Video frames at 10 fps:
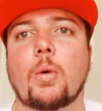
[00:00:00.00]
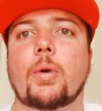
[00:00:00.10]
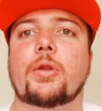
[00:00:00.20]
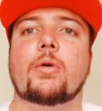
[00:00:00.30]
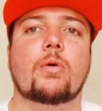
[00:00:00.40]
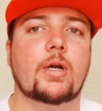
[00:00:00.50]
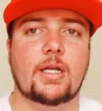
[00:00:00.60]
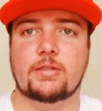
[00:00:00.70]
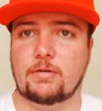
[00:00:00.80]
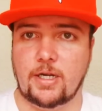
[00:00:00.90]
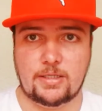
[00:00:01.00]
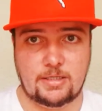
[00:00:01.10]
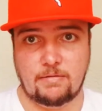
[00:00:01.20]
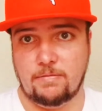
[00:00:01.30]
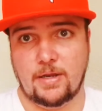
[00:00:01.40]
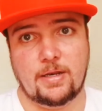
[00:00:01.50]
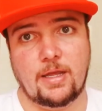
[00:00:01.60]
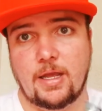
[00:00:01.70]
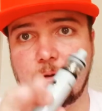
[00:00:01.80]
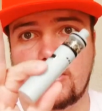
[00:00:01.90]
we're doing all kinds of great stuff, and
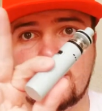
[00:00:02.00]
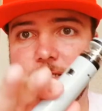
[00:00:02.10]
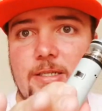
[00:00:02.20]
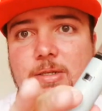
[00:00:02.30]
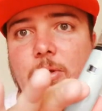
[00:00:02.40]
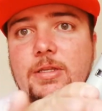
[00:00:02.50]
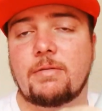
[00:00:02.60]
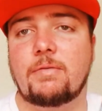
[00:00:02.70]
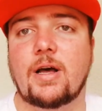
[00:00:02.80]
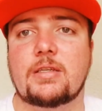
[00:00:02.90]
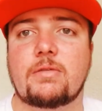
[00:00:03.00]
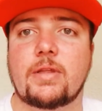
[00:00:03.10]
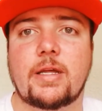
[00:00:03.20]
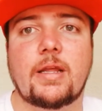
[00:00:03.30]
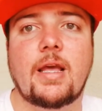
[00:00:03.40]
this is the one suffice for that.